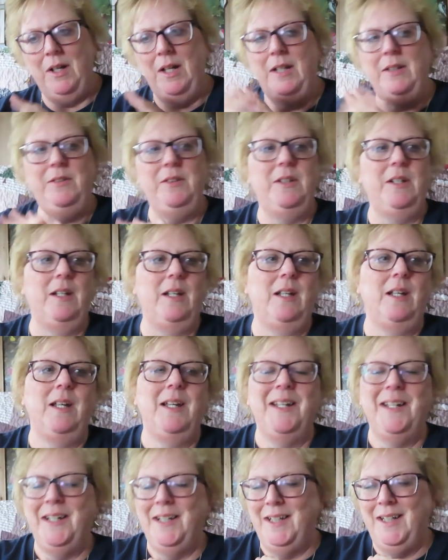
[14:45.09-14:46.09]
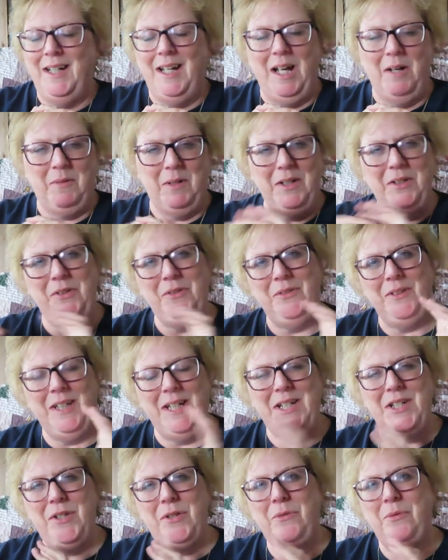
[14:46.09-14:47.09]
And I want to do a
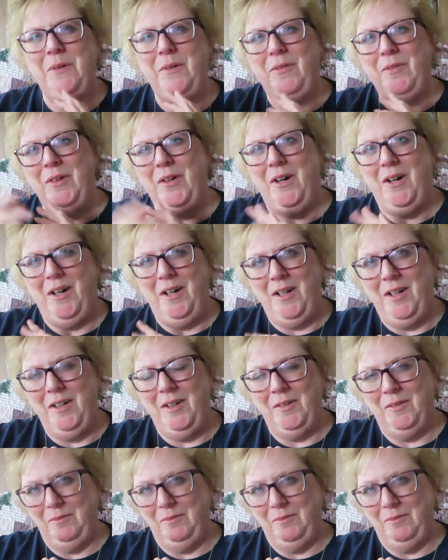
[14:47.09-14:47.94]
nice thrift haul.